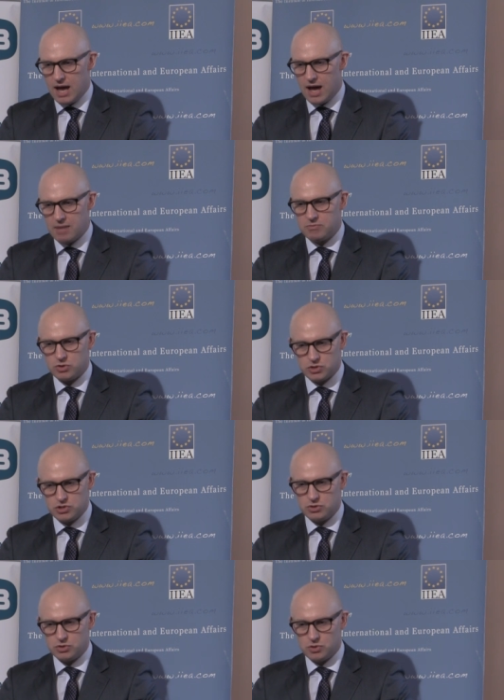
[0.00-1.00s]
I'm not
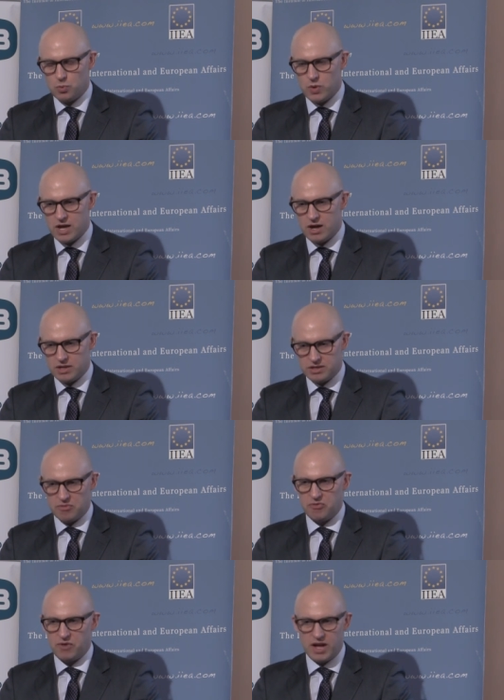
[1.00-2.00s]
sure that we are
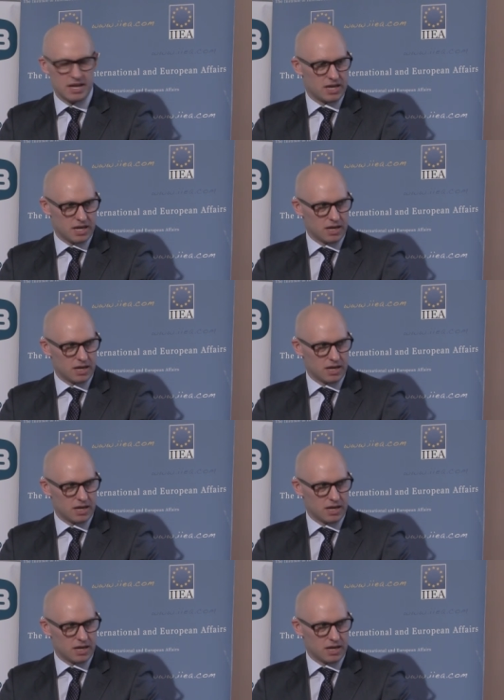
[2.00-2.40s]
defining